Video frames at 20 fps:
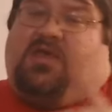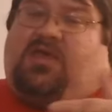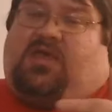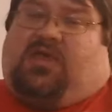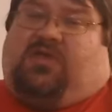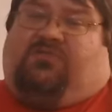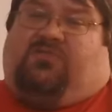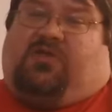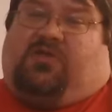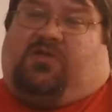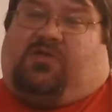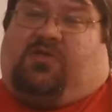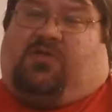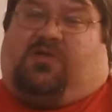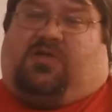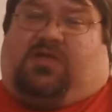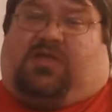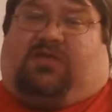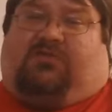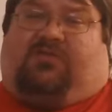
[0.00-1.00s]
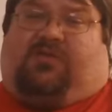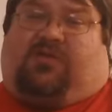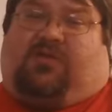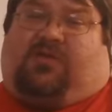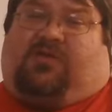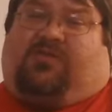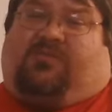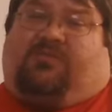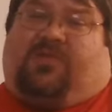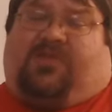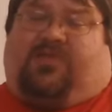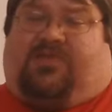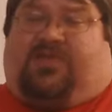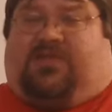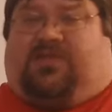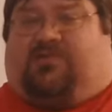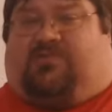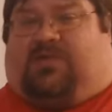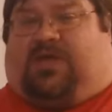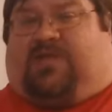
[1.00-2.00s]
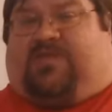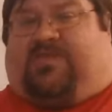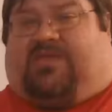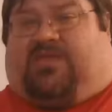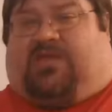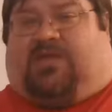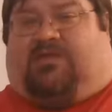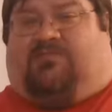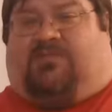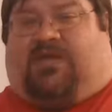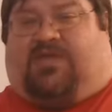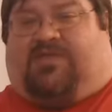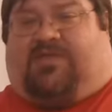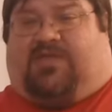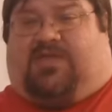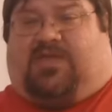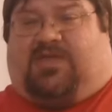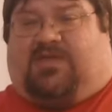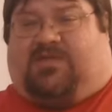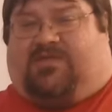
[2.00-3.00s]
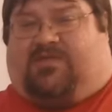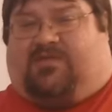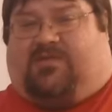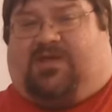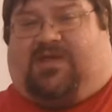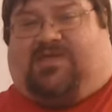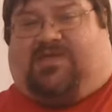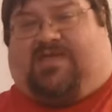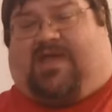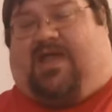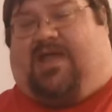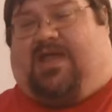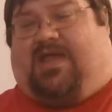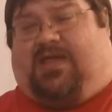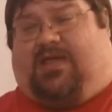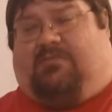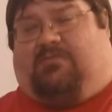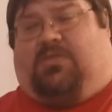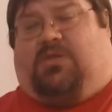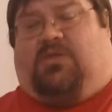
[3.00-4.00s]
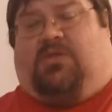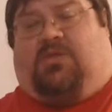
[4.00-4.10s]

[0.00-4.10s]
If you're as much into wrestling and wrestling history as I am,